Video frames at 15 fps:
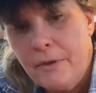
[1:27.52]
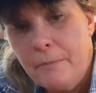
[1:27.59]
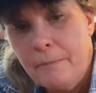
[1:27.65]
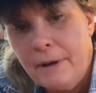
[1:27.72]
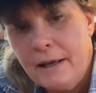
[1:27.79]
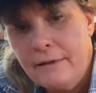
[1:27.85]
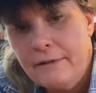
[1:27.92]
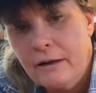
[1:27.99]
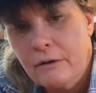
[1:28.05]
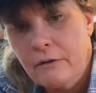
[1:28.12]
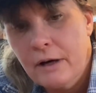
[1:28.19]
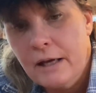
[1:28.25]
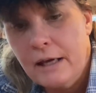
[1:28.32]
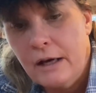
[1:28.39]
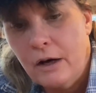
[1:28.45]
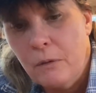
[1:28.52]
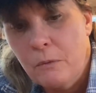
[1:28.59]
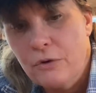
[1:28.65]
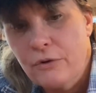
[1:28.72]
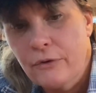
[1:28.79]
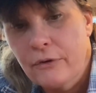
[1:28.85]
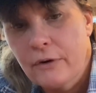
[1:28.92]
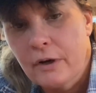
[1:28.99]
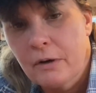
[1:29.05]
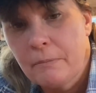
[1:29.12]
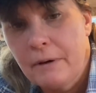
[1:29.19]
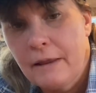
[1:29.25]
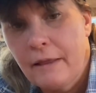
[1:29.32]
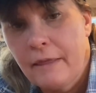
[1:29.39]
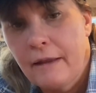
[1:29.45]
bait stick right here, which is going to
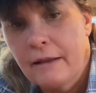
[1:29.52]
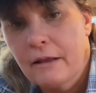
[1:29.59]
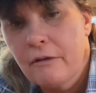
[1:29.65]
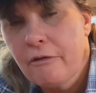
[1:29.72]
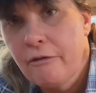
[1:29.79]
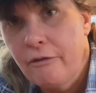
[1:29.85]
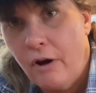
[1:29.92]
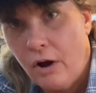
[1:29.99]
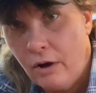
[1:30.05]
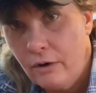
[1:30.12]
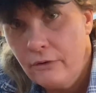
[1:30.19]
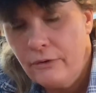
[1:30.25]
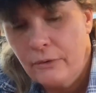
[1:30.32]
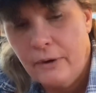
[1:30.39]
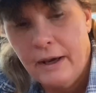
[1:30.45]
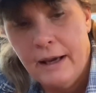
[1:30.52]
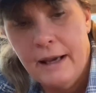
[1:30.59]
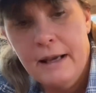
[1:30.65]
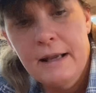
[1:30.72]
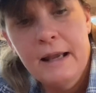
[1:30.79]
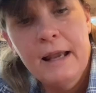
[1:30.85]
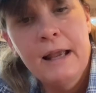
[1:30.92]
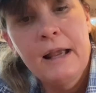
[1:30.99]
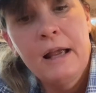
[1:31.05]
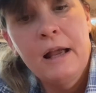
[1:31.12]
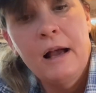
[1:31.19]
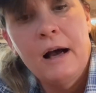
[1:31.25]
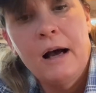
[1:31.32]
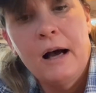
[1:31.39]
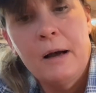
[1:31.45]
be the thing that falls, okay?
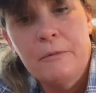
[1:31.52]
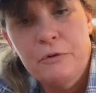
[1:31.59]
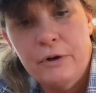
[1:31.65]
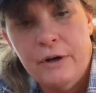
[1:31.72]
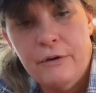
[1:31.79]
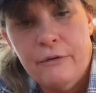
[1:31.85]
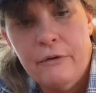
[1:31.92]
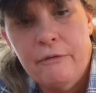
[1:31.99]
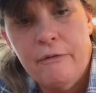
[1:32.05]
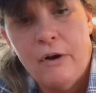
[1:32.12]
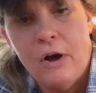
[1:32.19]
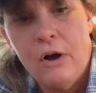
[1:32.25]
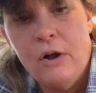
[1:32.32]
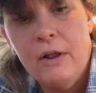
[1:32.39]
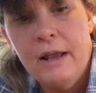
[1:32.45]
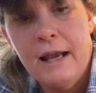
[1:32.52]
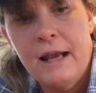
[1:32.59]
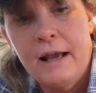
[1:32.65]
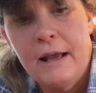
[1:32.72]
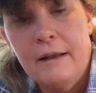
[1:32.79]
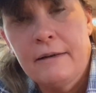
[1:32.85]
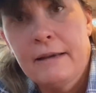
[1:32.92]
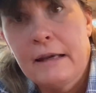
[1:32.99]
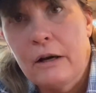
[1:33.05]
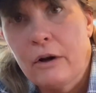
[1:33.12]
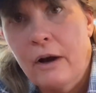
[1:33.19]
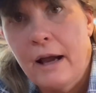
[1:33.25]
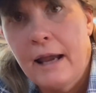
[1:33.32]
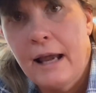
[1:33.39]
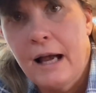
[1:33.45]
Triggers the fall. And here
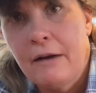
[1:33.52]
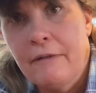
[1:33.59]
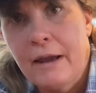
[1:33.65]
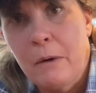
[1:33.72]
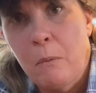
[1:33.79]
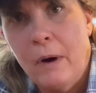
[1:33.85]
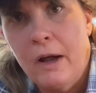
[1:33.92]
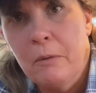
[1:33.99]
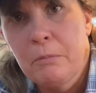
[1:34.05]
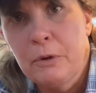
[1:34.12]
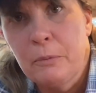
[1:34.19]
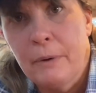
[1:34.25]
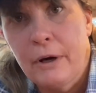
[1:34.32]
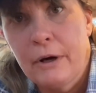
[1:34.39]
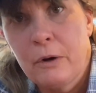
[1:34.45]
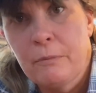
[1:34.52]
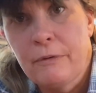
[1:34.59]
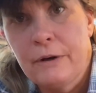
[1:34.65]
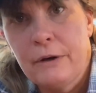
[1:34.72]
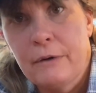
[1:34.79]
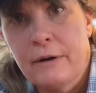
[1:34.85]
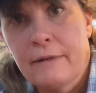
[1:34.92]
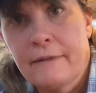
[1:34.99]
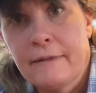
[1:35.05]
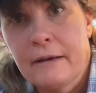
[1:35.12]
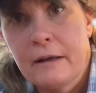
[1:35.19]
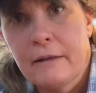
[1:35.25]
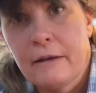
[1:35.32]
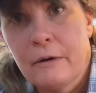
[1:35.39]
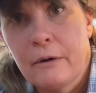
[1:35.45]
I have a wild blueberry. Hopefully you can see
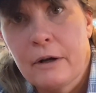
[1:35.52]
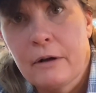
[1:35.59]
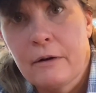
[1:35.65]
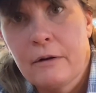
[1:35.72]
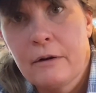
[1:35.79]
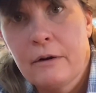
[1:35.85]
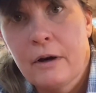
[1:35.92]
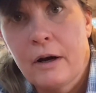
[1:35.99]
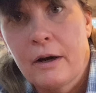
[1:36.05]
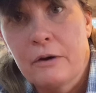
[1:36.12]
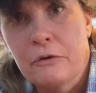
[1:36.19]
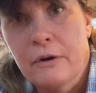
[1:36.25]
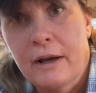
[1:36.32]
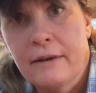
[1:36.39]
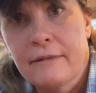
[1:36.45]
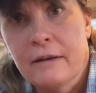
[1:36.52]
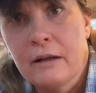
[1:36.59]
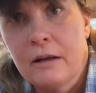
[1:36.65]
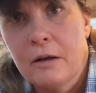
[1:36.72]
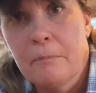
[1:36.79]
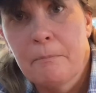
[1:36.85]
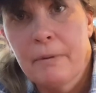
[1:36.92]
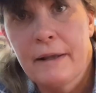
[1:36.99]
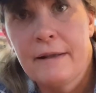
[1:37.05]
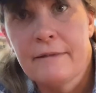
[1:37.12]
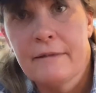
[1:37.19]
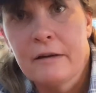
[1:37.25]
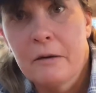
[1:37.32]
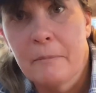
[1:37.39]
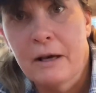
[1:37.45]
it there. You can contrast it. It blends
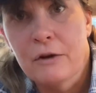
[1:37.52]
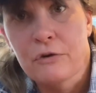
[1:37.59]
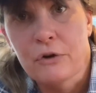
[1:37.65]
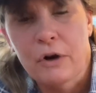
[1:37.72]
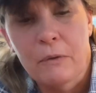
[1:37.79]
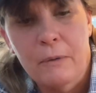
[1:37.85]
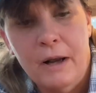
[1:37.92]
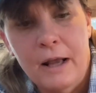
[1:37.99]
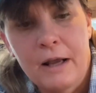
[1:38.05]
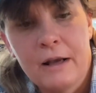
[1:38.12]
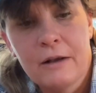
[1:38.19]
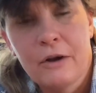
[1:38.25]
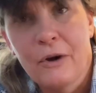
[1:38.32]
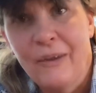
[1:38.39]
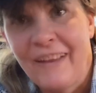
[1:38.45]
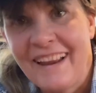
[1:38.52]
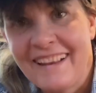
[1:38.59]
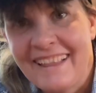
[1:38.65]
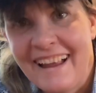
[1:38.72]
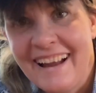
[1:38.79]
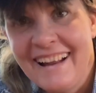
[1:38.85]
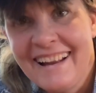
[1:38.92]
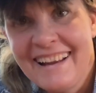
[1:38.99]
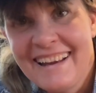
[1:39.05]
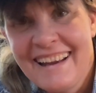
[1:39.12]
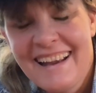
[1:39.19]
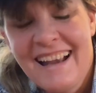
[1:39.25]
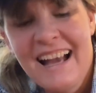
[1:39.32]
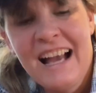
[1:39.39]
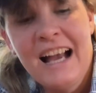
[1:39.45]
into my shirt when I go like that.
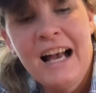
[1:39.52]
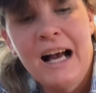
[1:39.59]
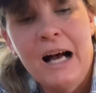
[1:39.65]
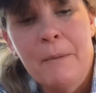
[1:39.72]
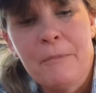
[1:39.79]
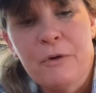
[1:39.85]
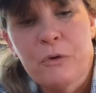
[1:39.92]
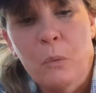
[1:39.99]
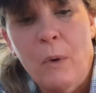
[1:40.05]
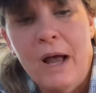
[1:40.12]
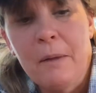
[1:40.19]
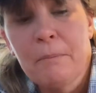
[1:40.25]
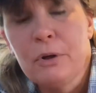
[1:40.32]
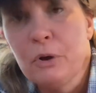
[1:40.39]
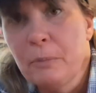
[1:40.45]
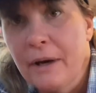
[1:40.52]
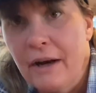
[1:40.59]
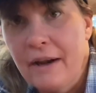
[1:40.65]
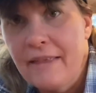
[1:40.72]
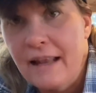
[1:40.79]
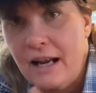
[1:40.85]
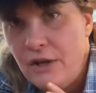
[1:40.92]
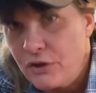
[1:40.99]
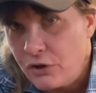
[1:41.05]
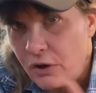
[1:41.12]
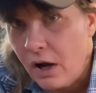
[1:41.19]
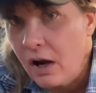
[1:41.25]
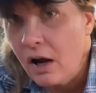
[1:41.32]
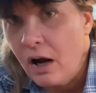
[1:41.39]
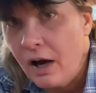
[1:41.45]
There's a wild blueberry that I
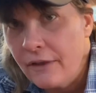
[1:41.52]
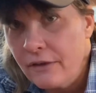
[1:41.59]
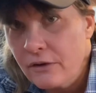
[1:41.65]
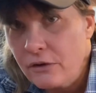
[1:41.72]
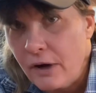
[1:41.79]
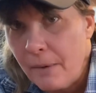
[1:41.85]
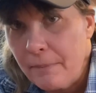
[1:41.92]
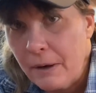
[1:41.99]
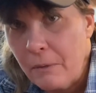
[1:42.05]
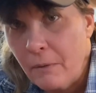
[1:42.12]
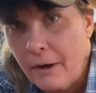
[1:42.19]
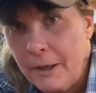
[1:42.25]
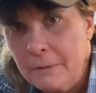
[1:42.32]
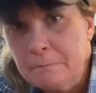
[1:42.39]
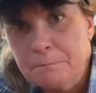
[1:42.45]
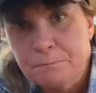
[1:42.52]
strung on the trapping wire.